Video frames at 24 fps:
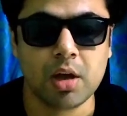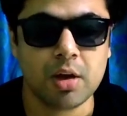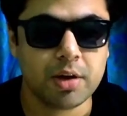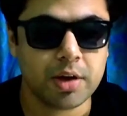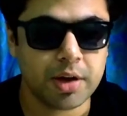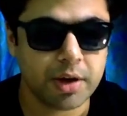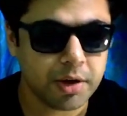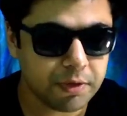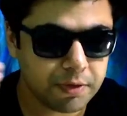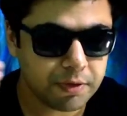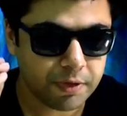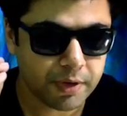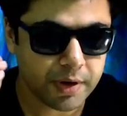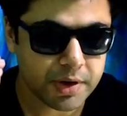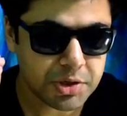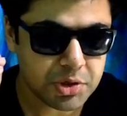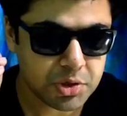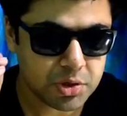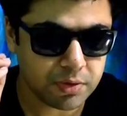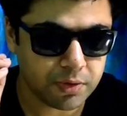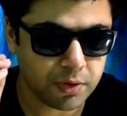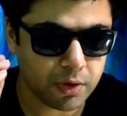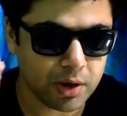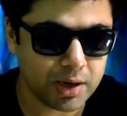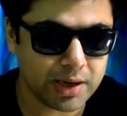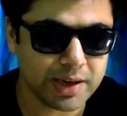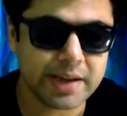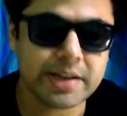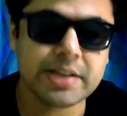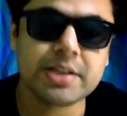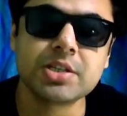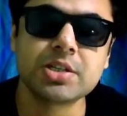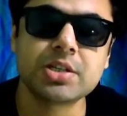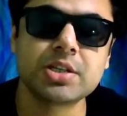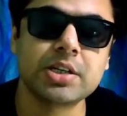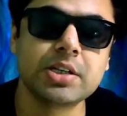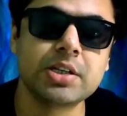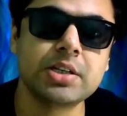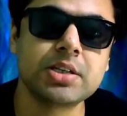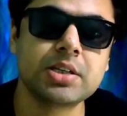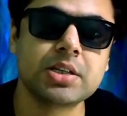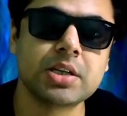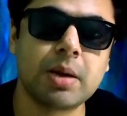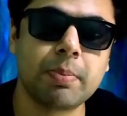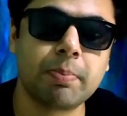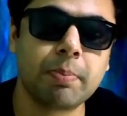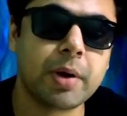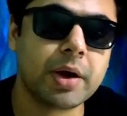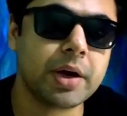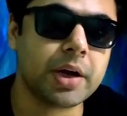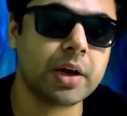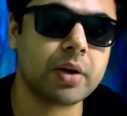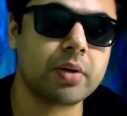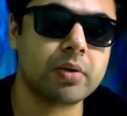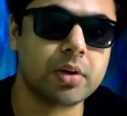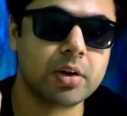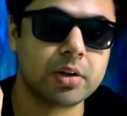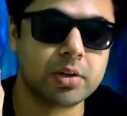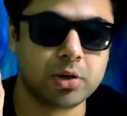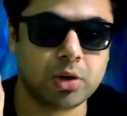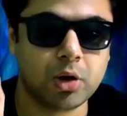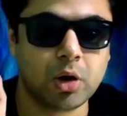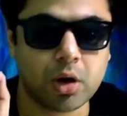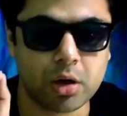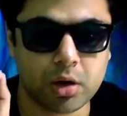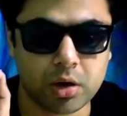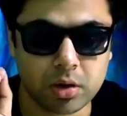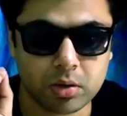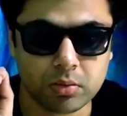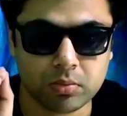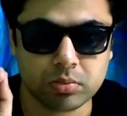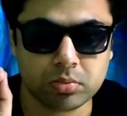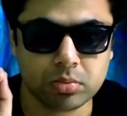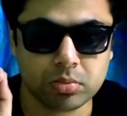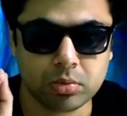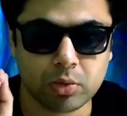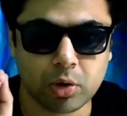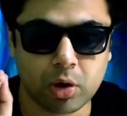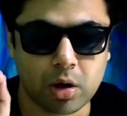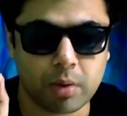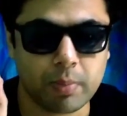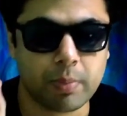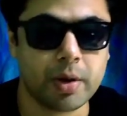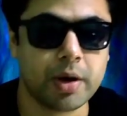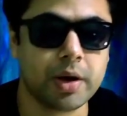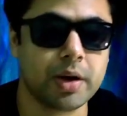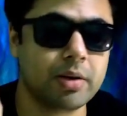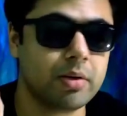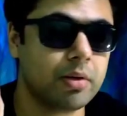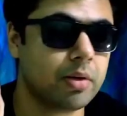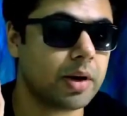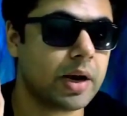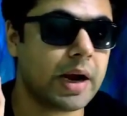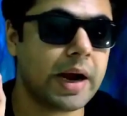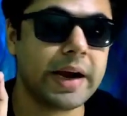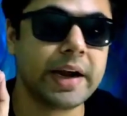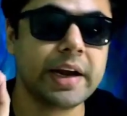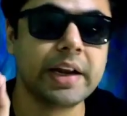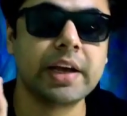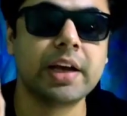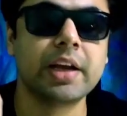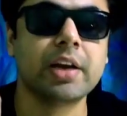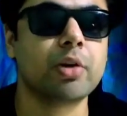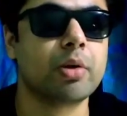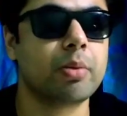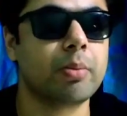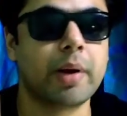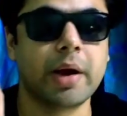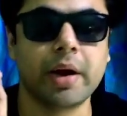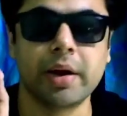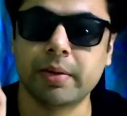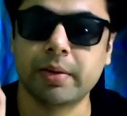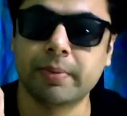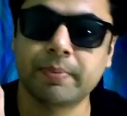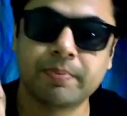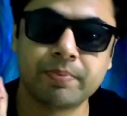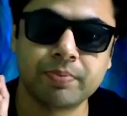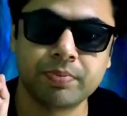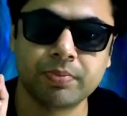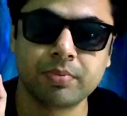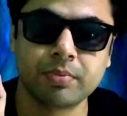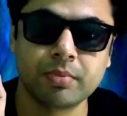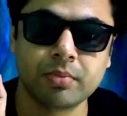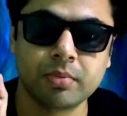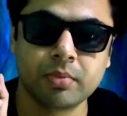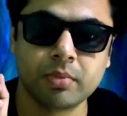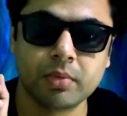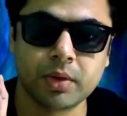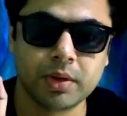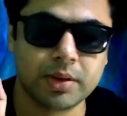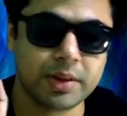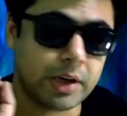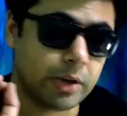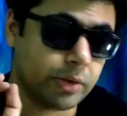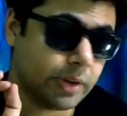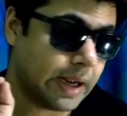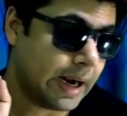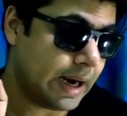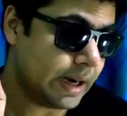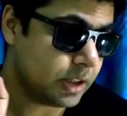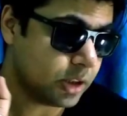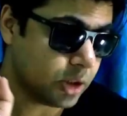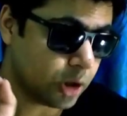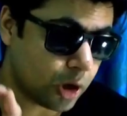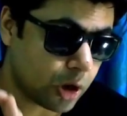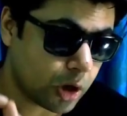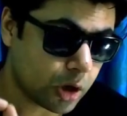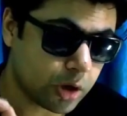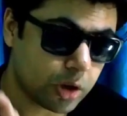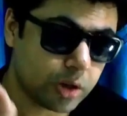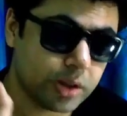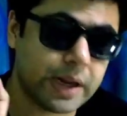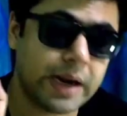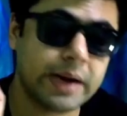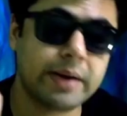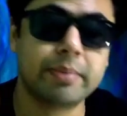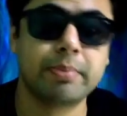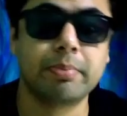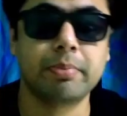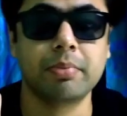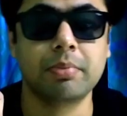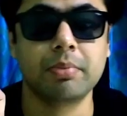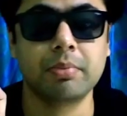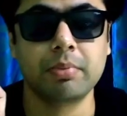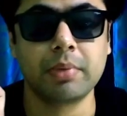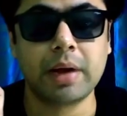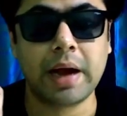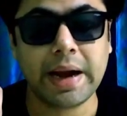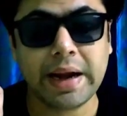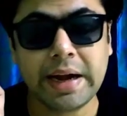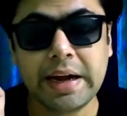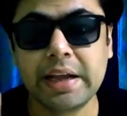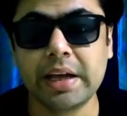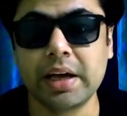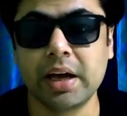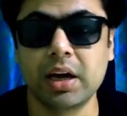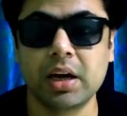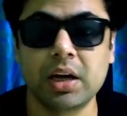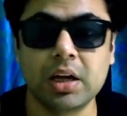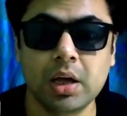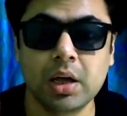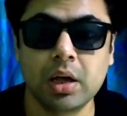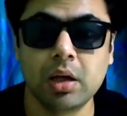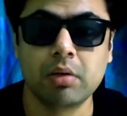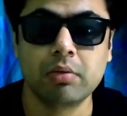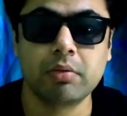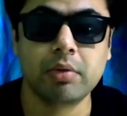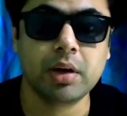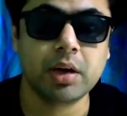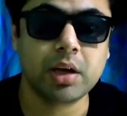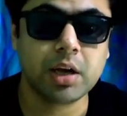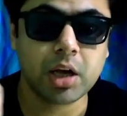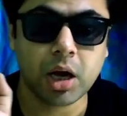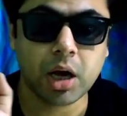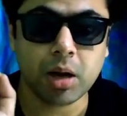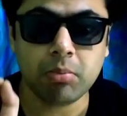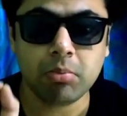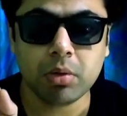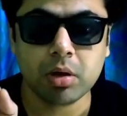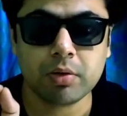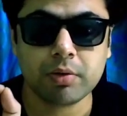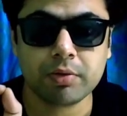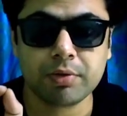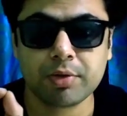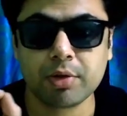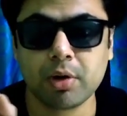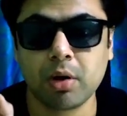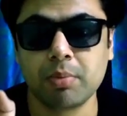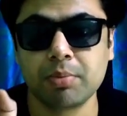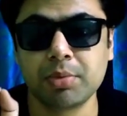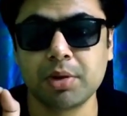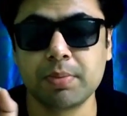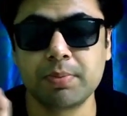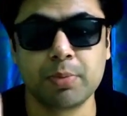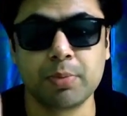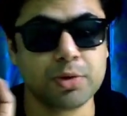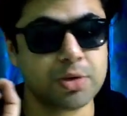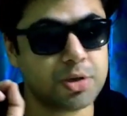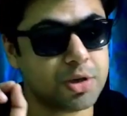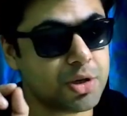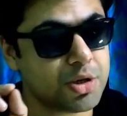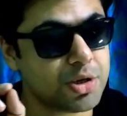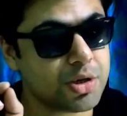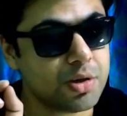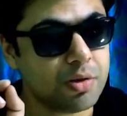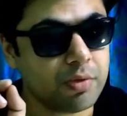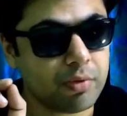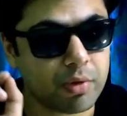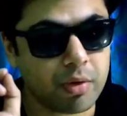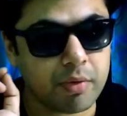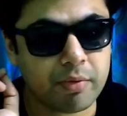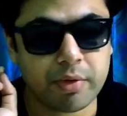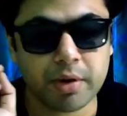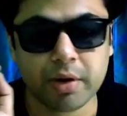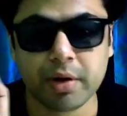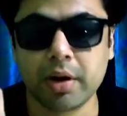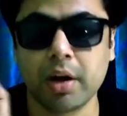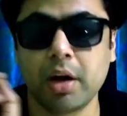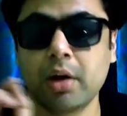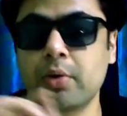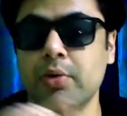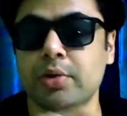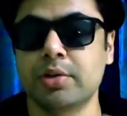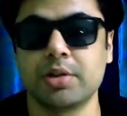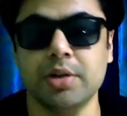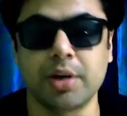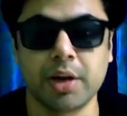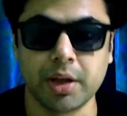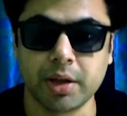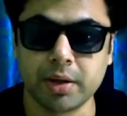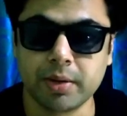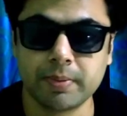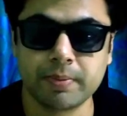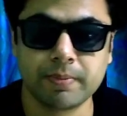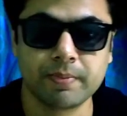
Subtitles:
It first of all instills a particular thought or a particular idea in your mind. Now that thought or that idea will come from the position from where Rahu is sitting.